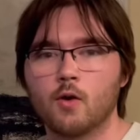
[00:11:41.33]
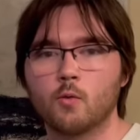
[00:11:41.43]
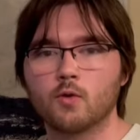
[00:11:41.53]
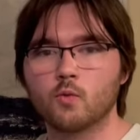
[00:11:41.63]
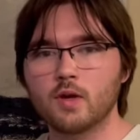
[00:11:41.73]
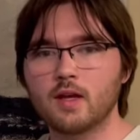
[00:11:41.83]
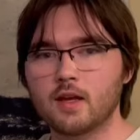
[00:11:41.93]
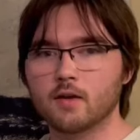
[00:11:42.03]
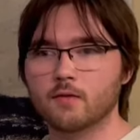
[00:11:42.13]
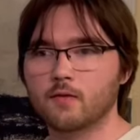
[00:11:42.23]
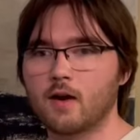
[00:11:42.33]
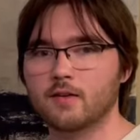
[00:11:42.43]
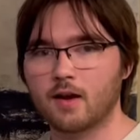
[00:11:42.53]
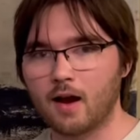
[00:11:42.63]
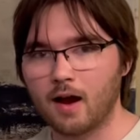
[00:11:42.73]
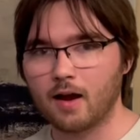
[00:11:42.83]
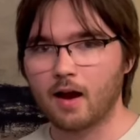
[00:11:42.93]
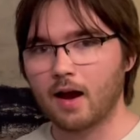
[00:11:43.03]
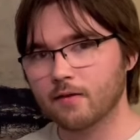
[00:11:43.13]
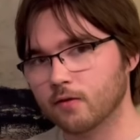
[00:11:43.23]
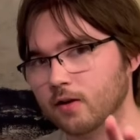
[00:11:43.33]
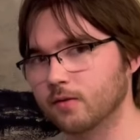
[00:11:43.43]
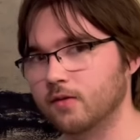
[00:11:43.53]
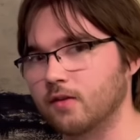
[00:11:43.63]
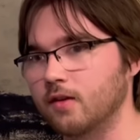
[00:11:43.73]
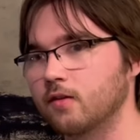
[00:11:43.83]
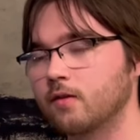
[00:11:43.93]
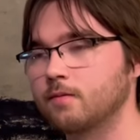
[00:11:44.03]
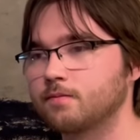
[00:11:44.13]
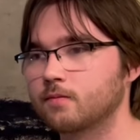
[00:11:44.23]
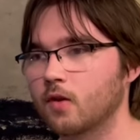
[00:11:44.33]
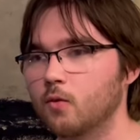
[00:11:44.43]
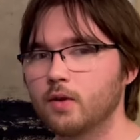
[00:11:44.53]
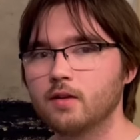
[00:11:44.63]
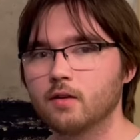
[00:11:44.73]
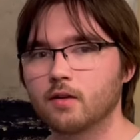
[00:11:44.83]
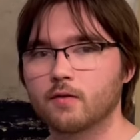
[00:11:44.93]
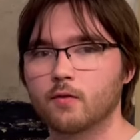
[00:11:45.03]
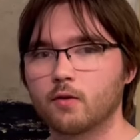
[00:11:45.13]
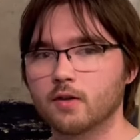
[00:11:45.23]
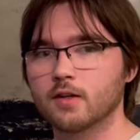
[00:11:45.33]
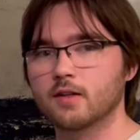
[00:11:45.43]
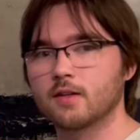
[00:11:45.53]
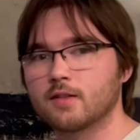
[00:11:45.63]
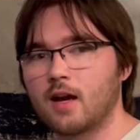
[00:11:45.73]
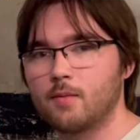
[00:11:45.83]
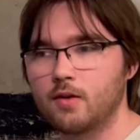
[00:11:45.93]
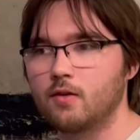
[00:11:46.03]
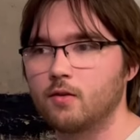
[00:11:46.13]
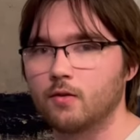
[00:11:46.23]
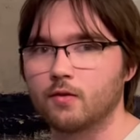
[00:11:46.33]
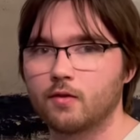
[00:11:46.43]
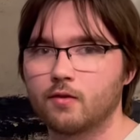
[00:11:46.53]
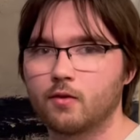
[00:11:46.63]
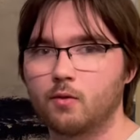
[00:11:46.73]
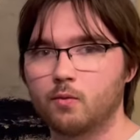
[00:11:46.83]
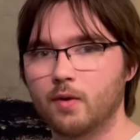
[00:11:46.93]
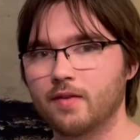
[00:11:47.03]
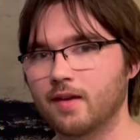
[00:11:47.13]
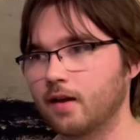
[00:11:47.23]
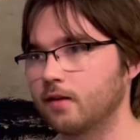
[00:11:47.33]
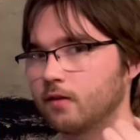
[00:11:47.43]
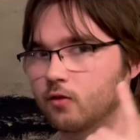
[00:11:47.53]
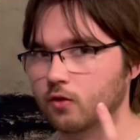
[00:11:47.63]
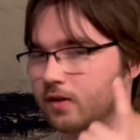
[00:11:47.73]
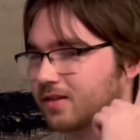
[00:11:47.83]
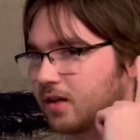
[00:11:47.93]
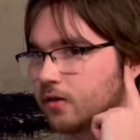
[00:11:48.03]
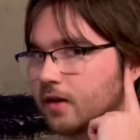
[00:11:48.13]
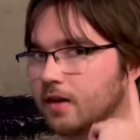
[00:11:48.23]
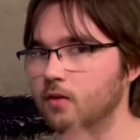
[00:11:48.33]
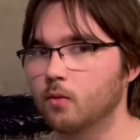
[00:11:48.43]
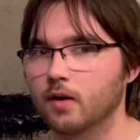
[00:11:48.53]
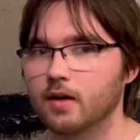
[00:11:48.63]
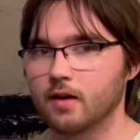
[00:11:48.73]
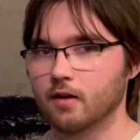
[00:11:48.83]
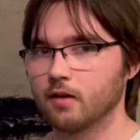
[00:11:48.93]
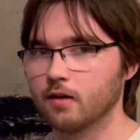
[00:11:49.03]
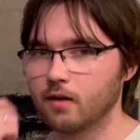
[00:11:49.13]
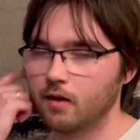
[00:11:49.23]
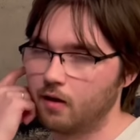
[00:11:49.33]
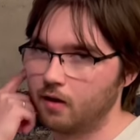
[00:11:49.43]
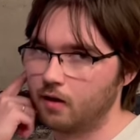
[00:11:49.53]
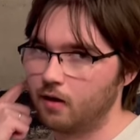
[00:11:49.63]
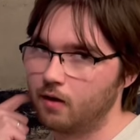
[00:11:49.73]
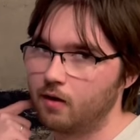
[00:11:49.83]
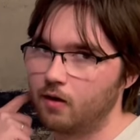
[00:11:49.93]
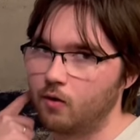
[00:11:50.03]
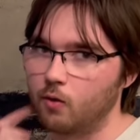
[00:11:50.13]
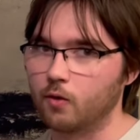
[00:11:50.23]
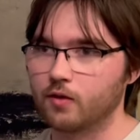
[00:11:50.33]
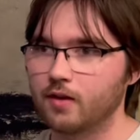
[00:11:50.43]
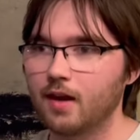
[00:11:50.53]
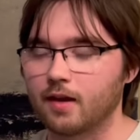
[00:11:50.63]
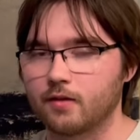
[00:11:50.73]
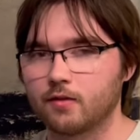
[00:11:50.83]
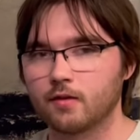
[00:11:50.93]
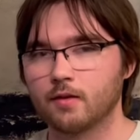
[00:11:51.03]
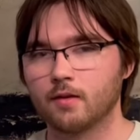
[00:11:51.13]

When we hear high frequencies, we look for timing cues. So when that direct sound hit one ear or the next.